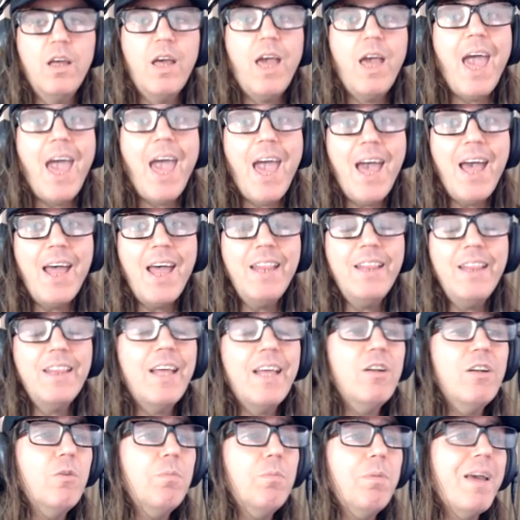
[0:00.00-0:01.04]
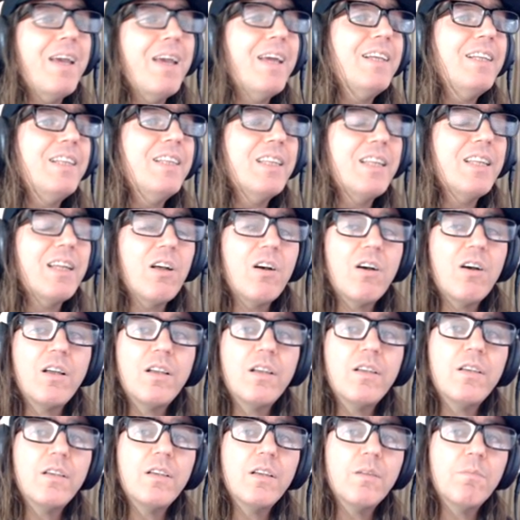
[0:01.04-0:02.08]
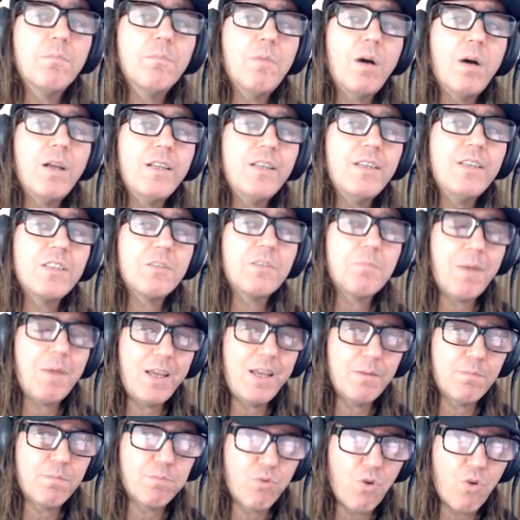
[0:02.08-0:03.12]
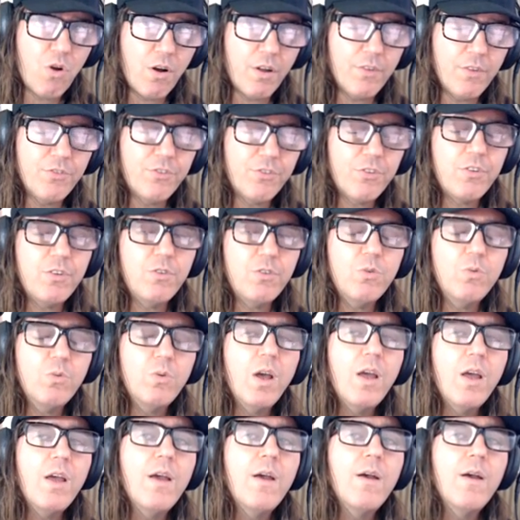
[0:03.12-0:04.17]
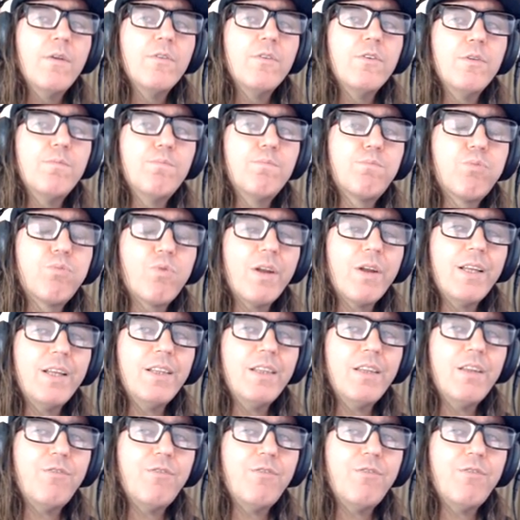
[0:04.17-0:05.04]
And they don't pay anything on monies made abroad. So you you bring the